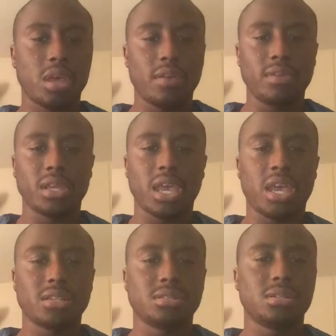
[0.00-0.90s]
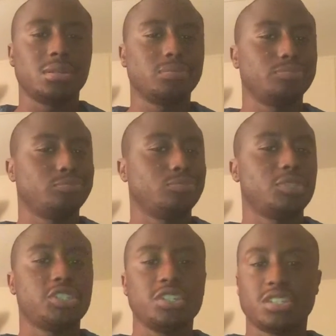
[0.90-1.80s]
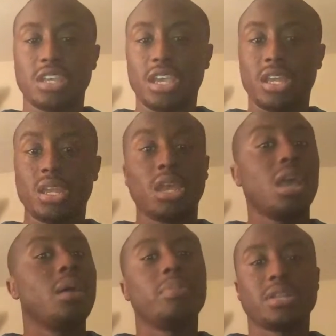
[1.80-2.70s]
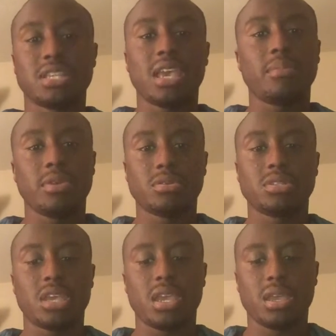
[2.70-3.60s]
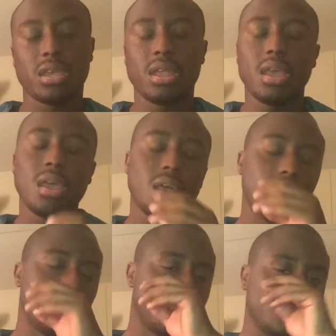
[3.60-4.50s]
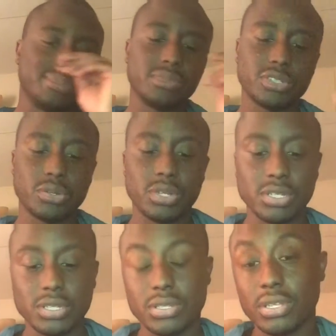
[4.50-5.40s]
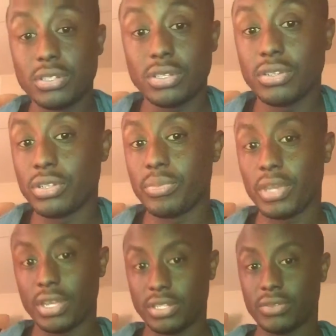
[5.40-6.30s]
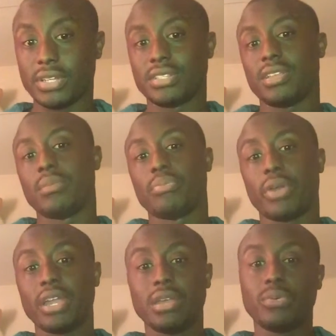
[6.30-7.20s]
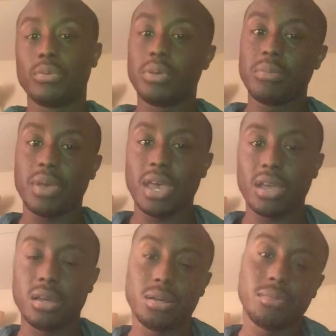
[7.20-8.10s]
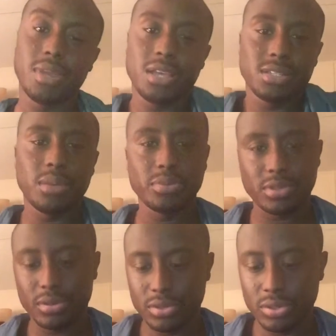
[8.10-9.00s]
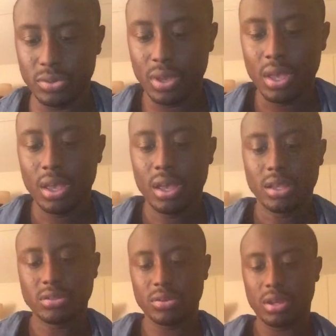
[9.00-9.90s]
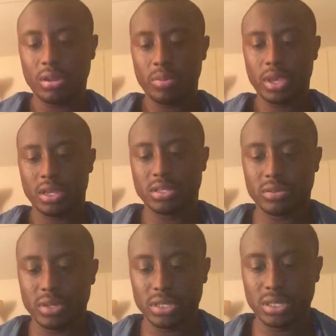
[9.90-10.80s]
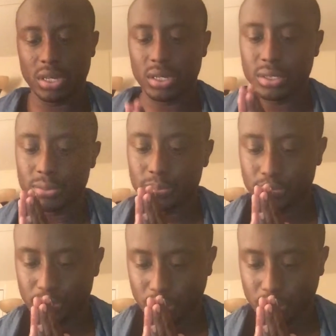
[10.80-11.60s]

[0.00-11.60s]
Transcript: Evelyn has she's thinking it, but Tami will say it. So this will be interesting, and Brandy will be back next episode too, so that'll be interesting.